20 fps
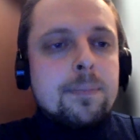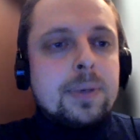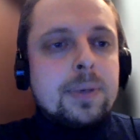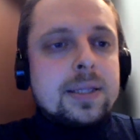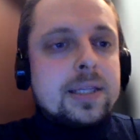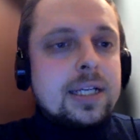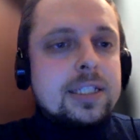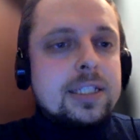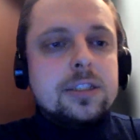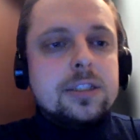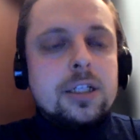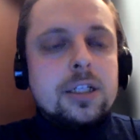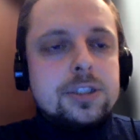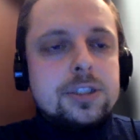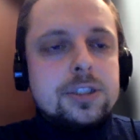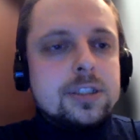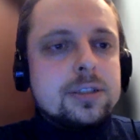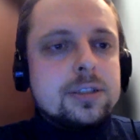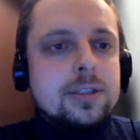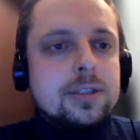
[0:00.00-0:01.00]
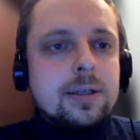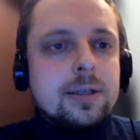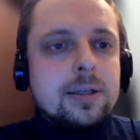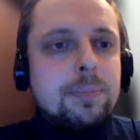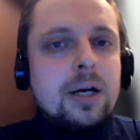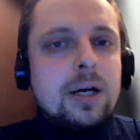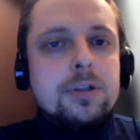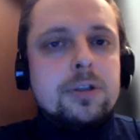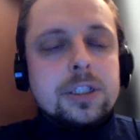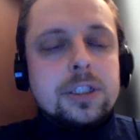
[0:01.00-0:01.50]
but that's not just
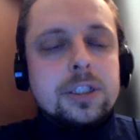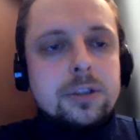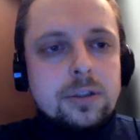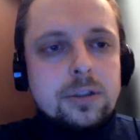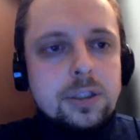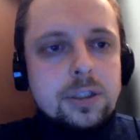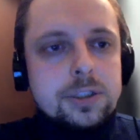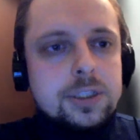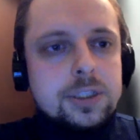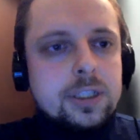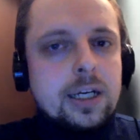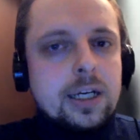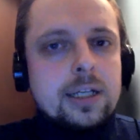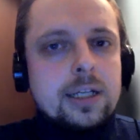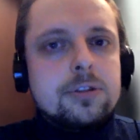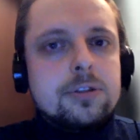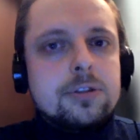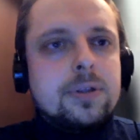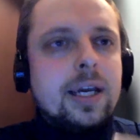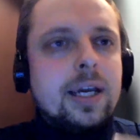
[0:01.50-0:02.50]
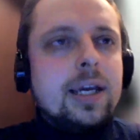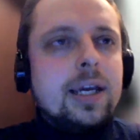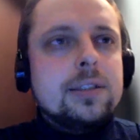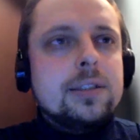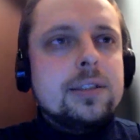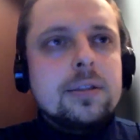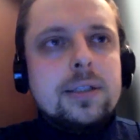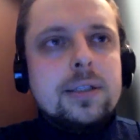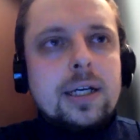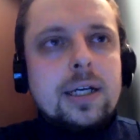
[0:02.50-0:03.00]
about technology and
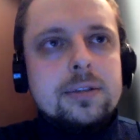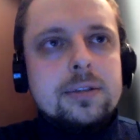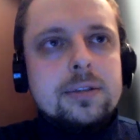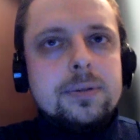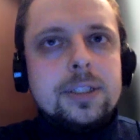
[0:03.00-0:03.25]
creating that